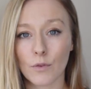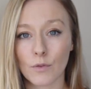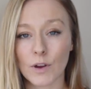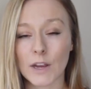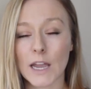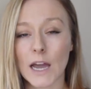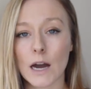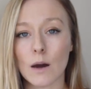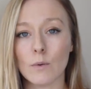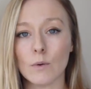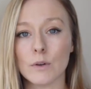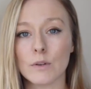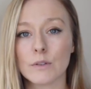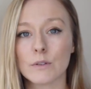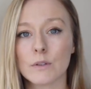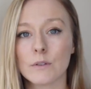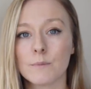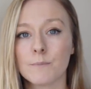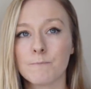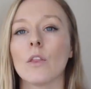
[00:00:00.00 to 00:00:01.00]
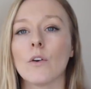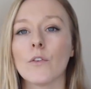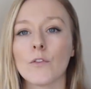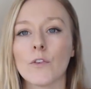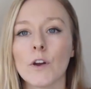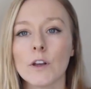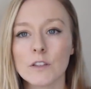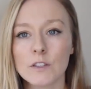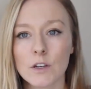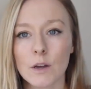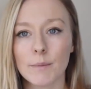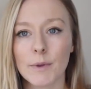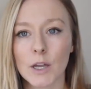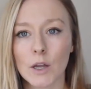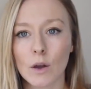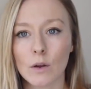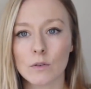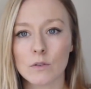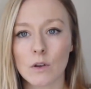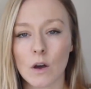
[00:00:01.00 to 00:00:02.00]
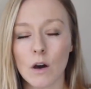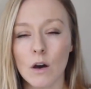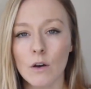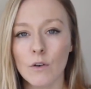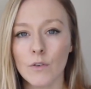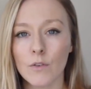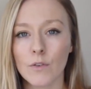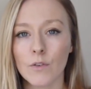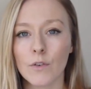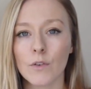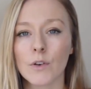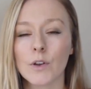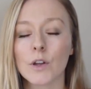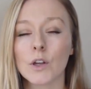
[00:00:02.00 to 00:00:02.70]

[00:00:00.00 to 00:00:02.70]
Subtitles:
3 hours. The first time it goes off,